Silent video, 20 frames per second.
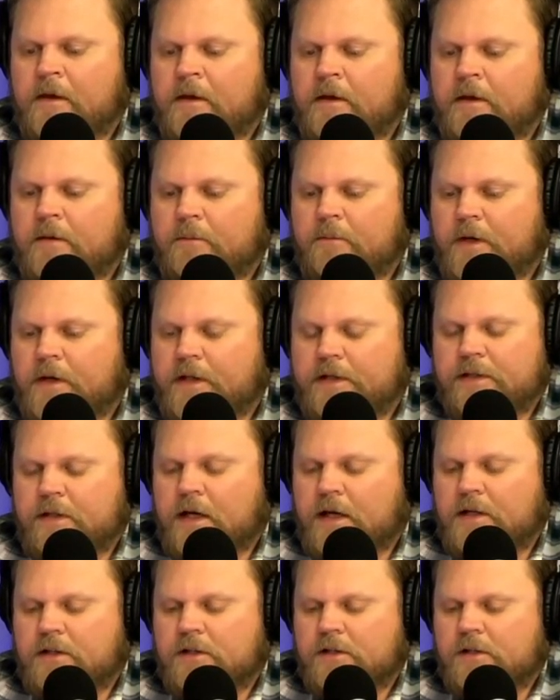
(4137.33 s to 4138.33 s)
but it's
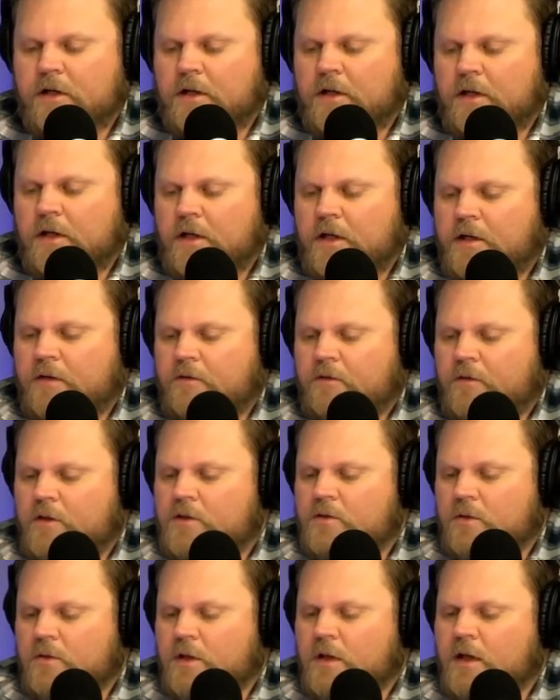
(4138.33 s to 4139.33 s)
not just on an
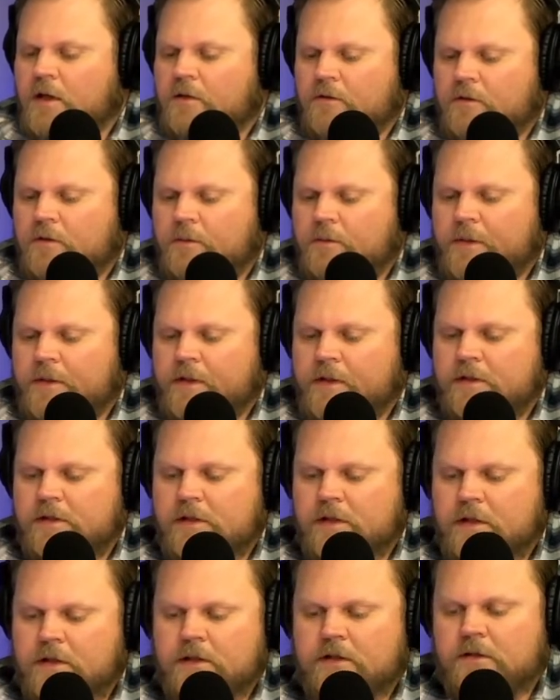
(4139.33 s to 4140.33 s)
individual level i mean this
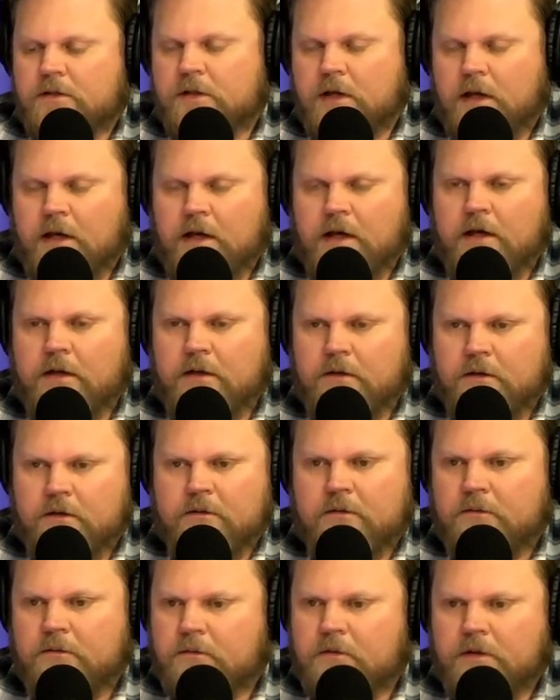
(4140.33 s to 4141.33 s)
is at
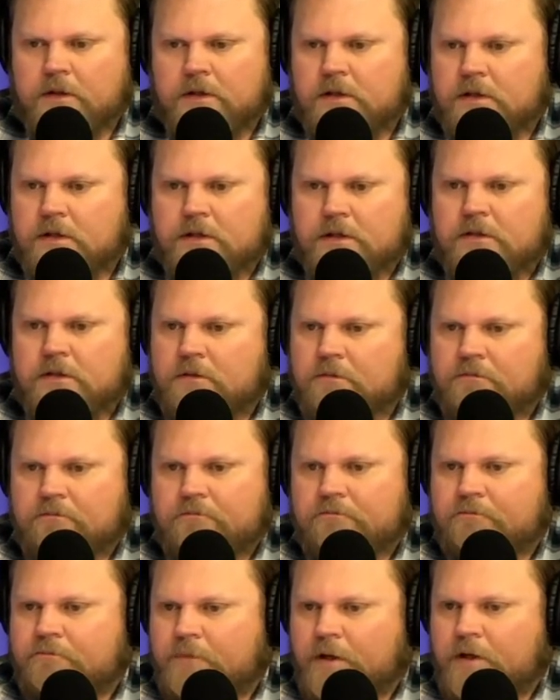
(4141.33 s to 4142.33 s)
this is
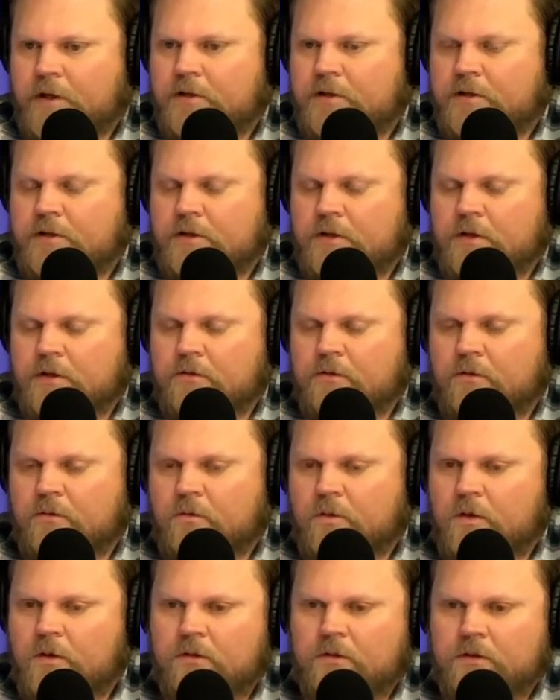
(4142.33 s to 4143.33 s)
the history of the
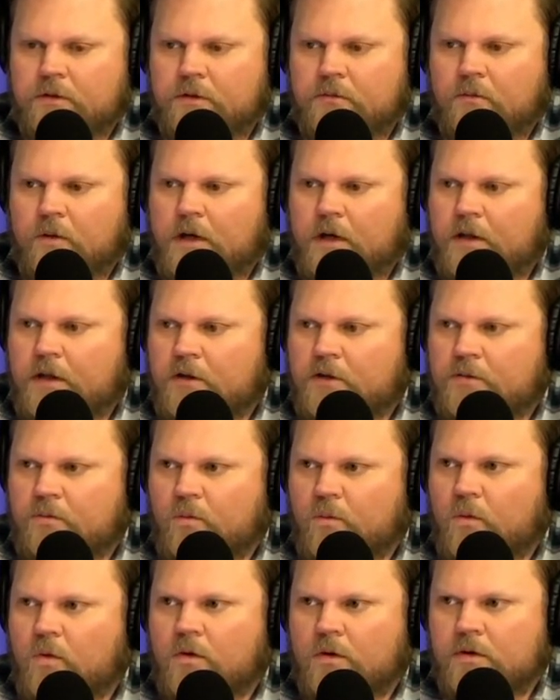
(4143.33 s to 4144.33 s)
world and why there's
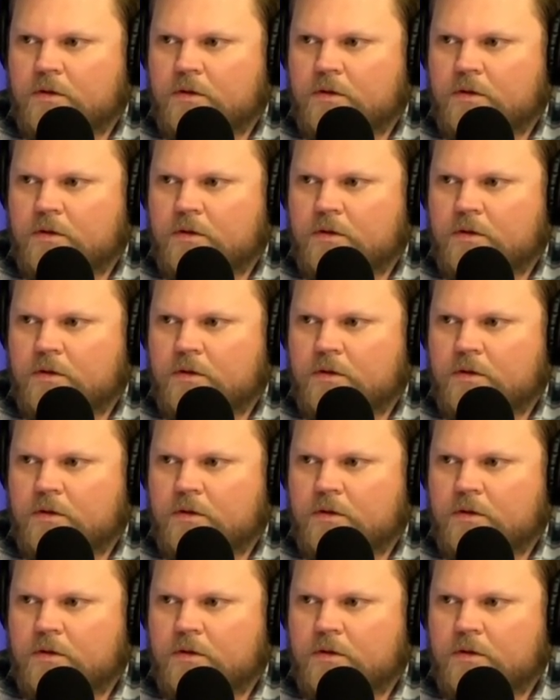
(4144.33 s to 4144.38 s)
wars